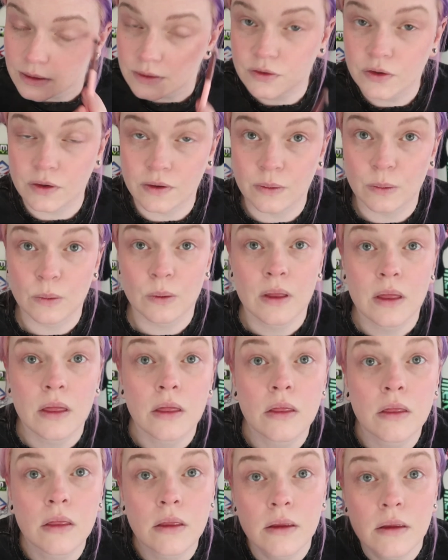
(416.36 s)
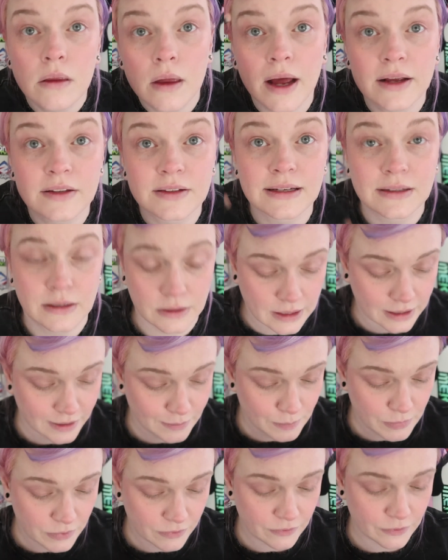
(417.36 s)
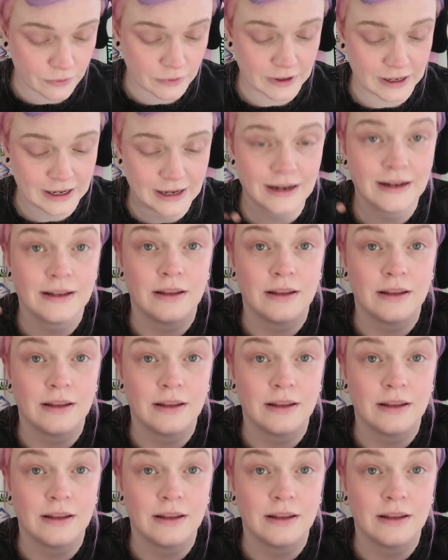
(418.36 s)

so as I said before,